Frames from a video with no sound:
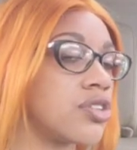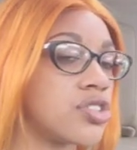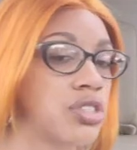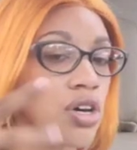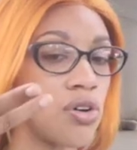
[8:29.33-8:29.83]

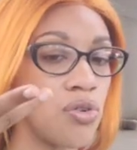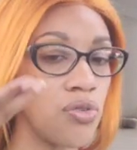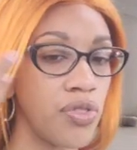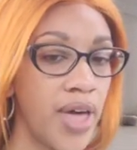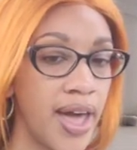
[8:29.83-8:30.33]
So
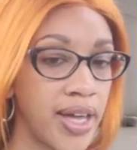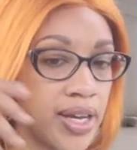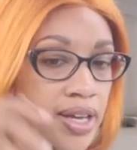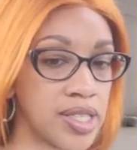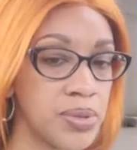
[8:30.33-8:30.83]
hating
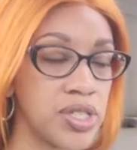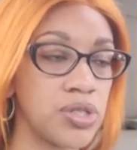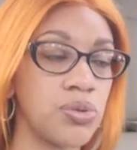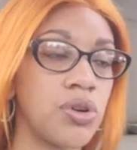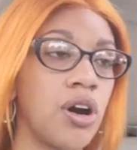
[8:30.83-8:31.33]
ass
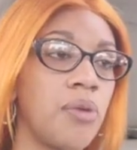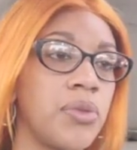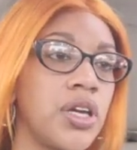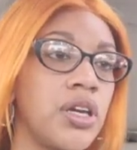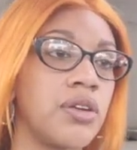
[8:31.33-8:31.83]
bitches will call
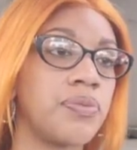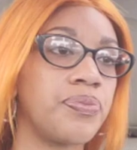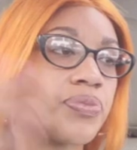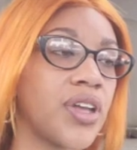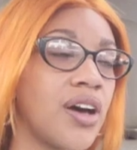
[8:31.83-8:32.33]
me,
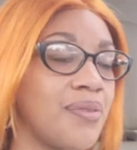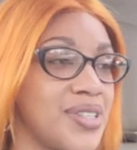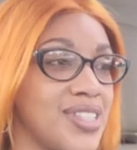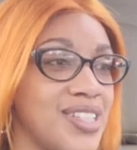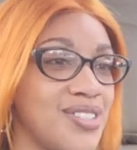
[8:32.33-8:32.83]
I mean,
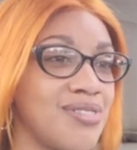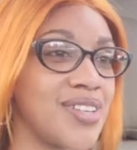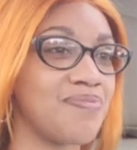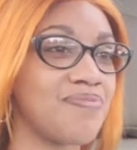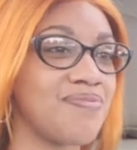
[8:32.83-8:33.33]
excuse me.